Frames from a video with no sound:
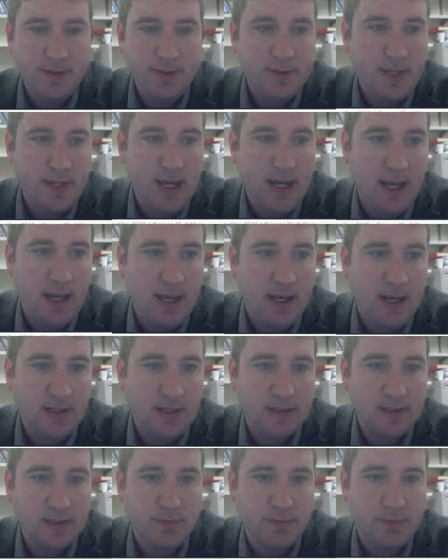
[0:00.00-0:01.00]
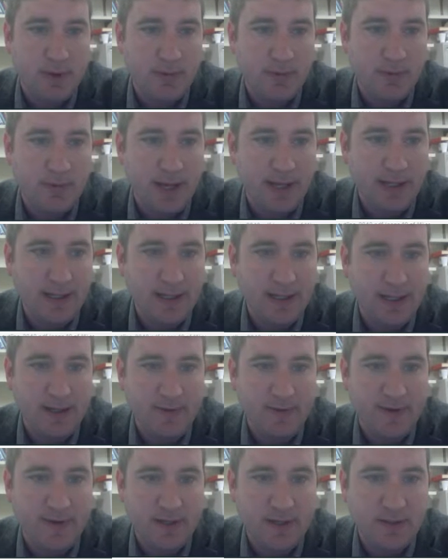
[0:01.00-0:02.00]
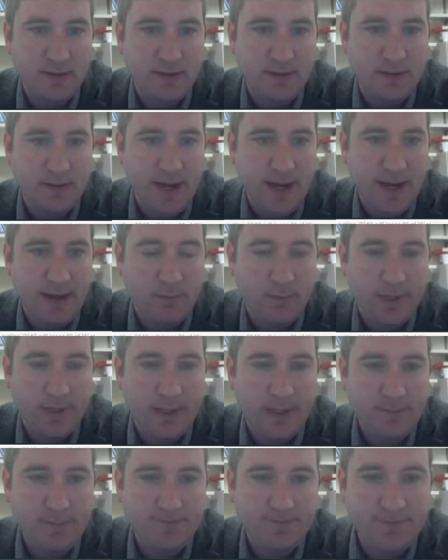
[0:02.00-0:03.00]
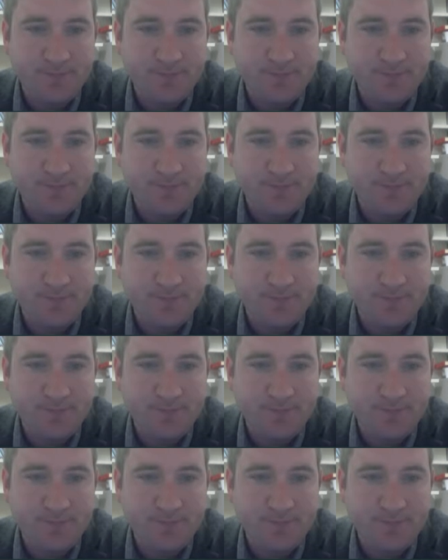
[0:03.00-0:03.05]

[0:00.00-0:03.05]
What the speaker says: And what will I get if I do that? Well,